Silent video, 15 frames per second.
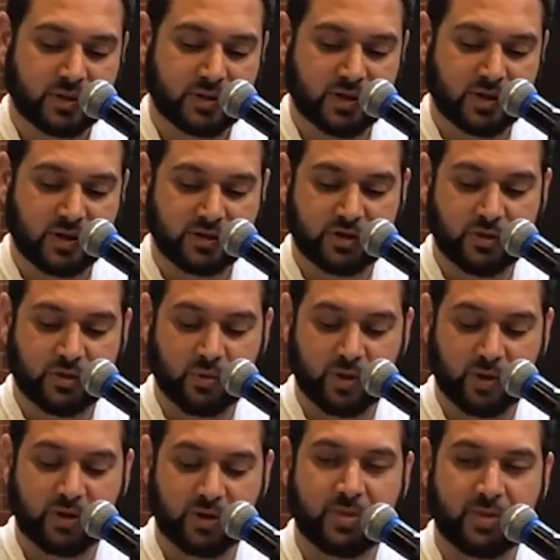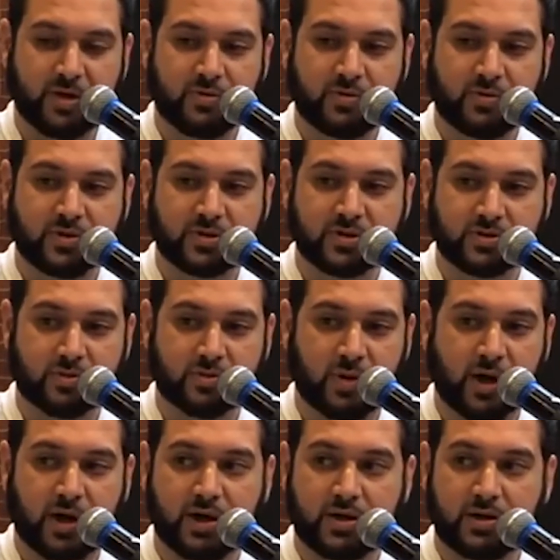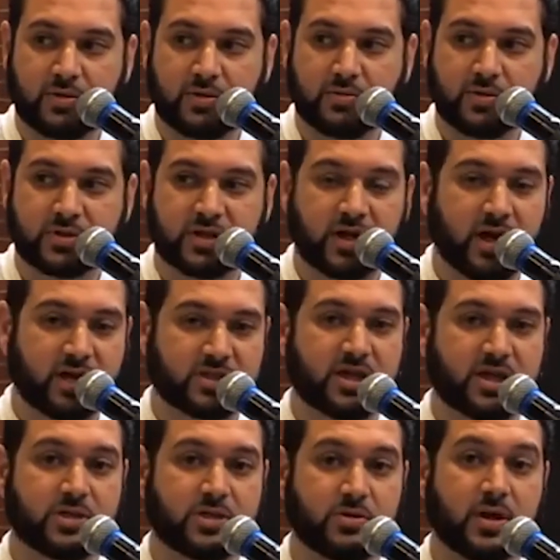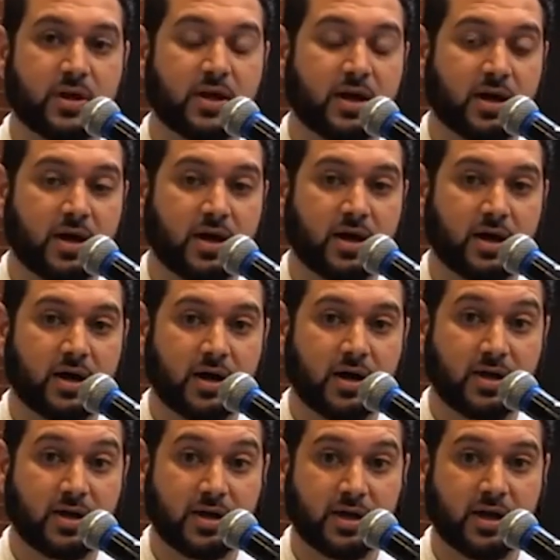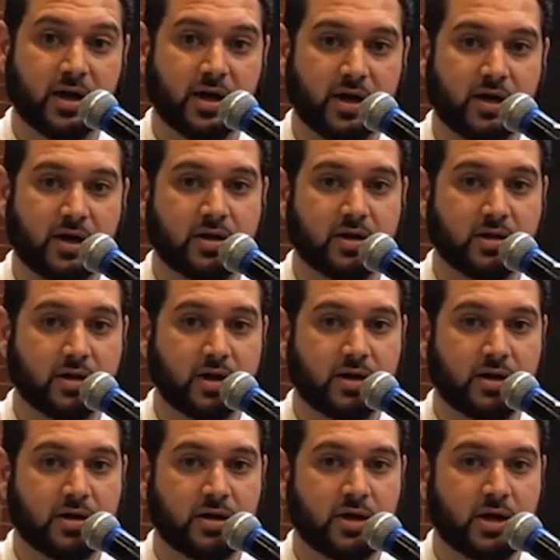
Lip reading: It's also one of the main reasons why we say Ashhadu an la ilaha illallah